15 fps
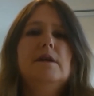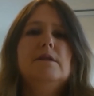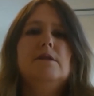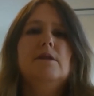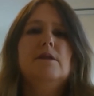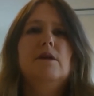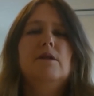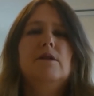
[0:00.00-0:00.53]

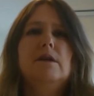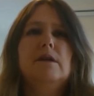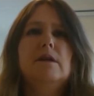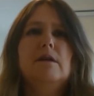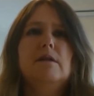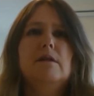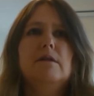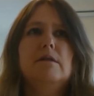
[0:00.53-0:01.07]
So
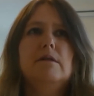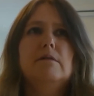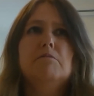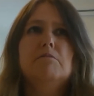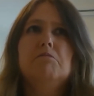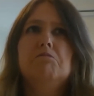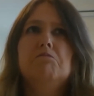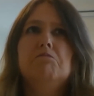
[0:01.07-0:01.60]

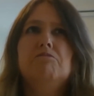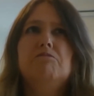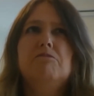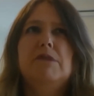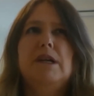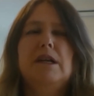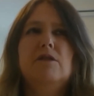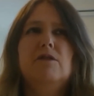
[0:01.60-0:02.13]

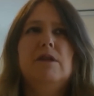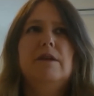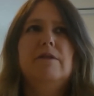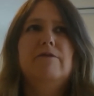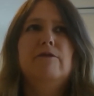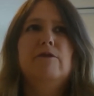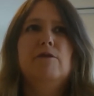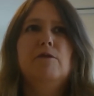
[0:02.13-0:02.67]
really looking
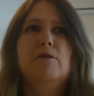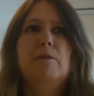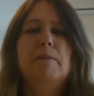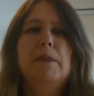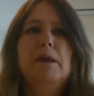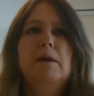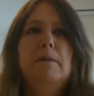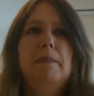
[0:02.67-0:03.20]
for
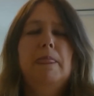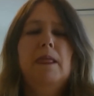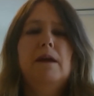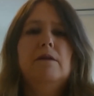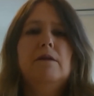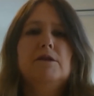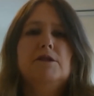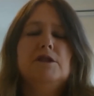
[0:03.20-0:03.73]

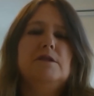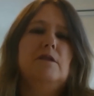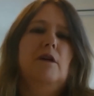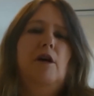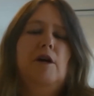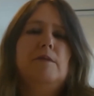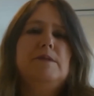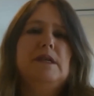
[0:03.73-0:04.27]
not just a
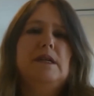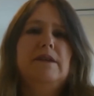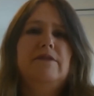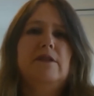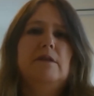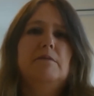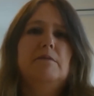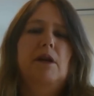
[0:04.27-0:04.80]
home to live
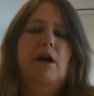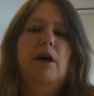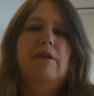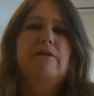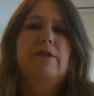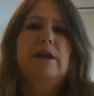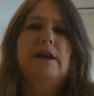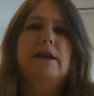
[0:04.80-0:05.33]
in, but
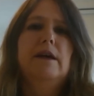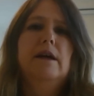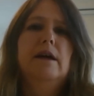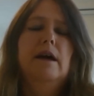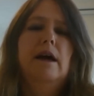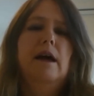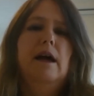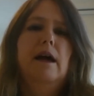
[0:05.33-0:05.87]
hopefully
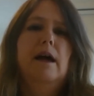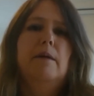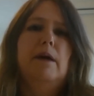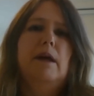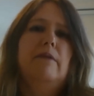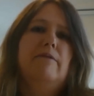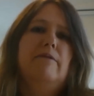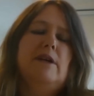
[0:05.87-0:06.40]

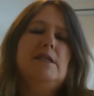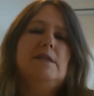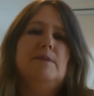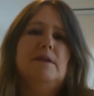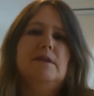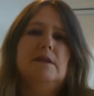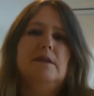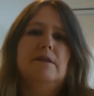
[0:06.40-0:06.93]
an
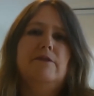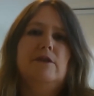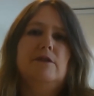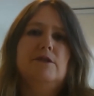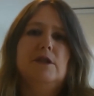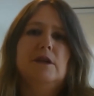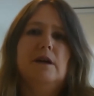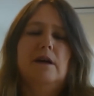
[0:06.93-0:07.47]
investment in the
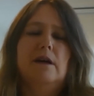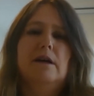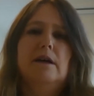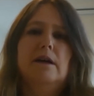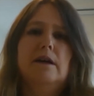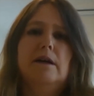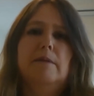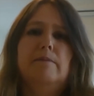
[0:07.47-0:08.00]
future.
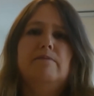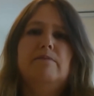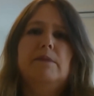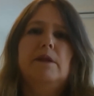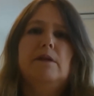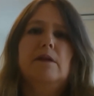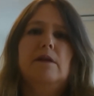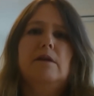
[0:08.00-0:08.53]

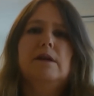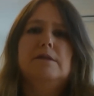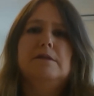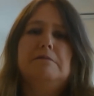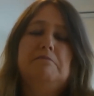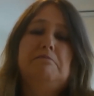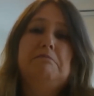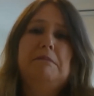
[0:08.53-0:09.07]

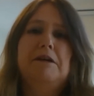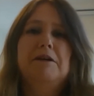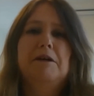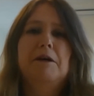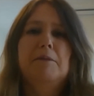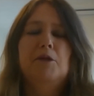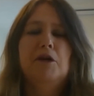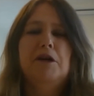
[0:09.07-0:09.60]
As
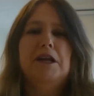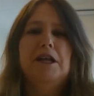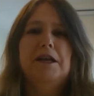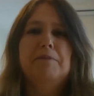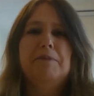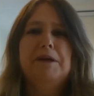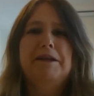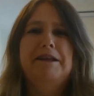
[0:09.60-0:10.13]
I'm
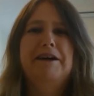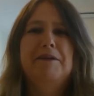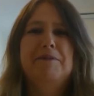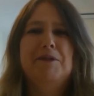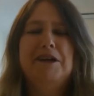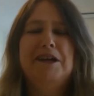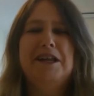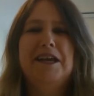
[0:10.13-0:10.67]

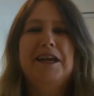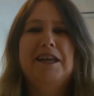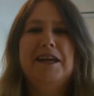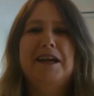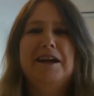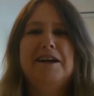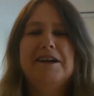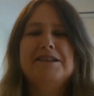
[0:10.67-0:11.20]
not getting any
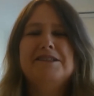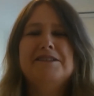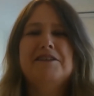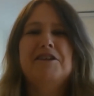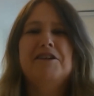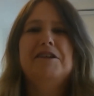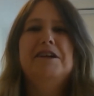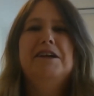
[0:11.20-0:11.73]
younger,
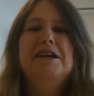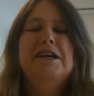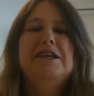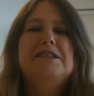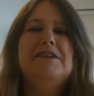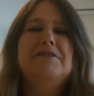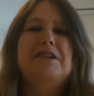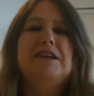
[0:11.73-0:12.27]
so
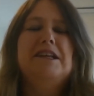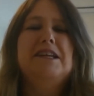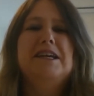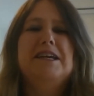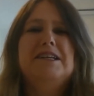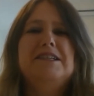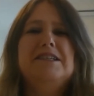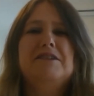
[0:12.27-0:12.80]
definitely
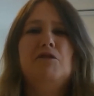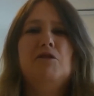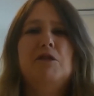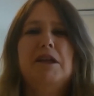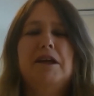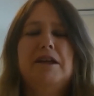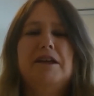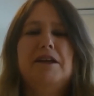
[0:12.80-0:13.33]
need all
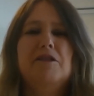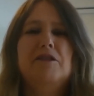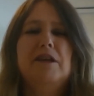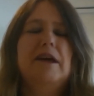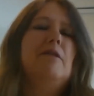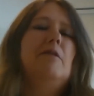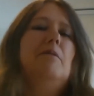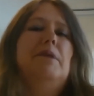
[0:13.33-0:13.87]
that the
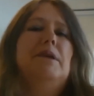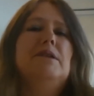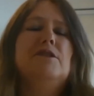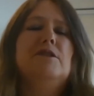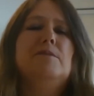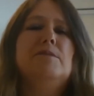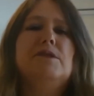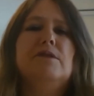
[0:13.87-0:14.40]
help in
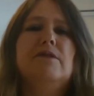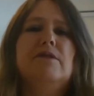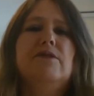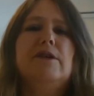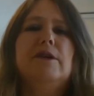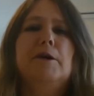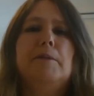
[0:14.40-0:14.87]
terms of